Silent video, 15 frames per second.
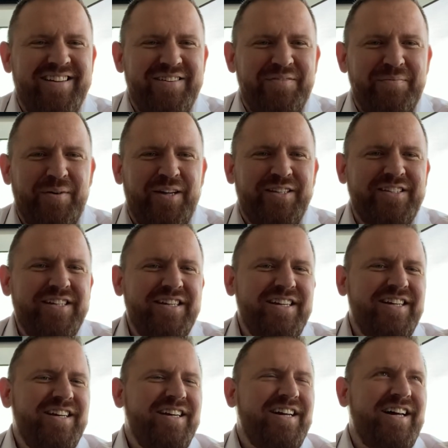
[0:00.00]
but
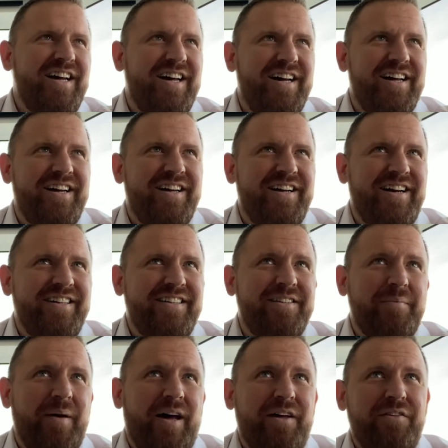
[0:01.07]
uh, I did the
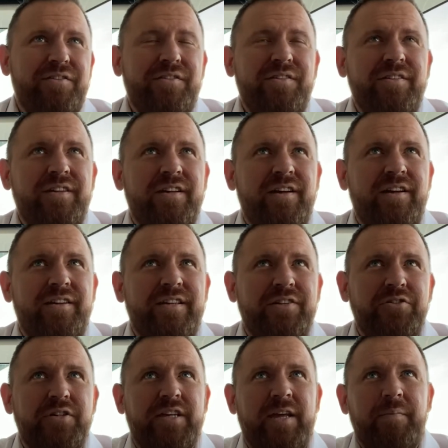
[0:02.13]
math. Uh,
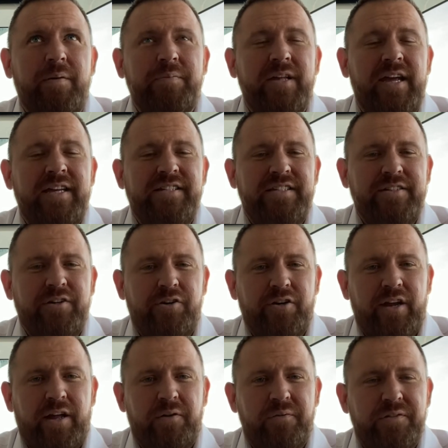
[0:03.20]
yesterday came up to 1,800
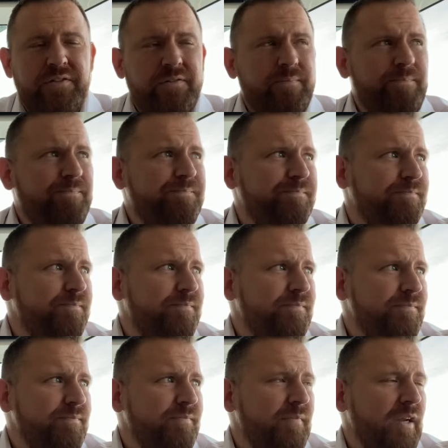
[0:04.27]
calories.
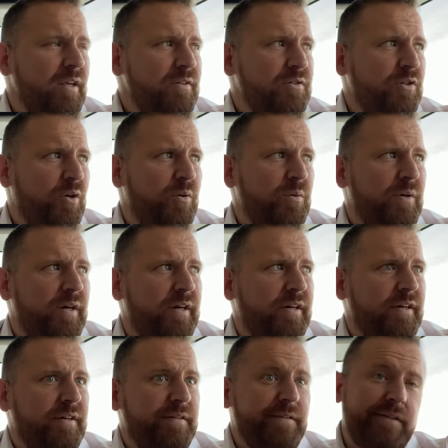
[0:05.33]
So,
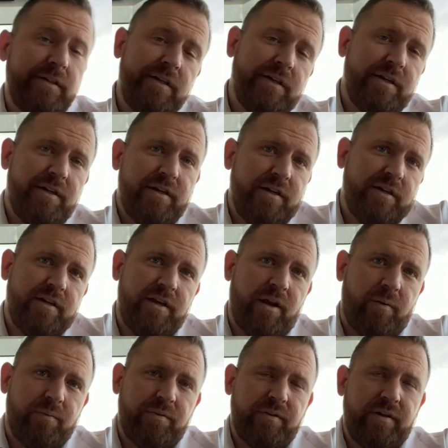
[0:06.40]
uh, you
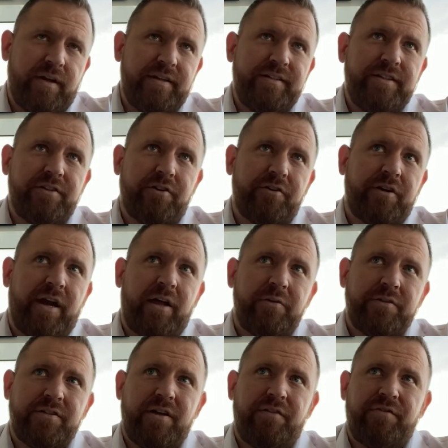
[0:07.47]
know, 1,800 calories
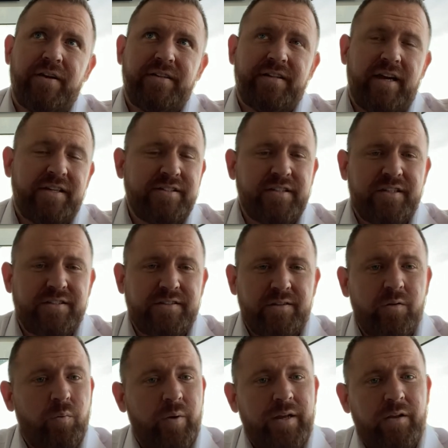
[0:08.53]
is not fantastic. It's still
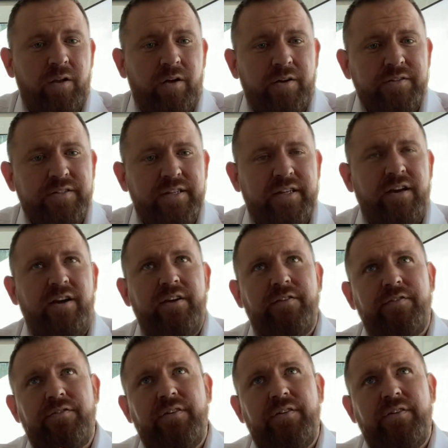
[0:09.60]
a weight loss, and it kind of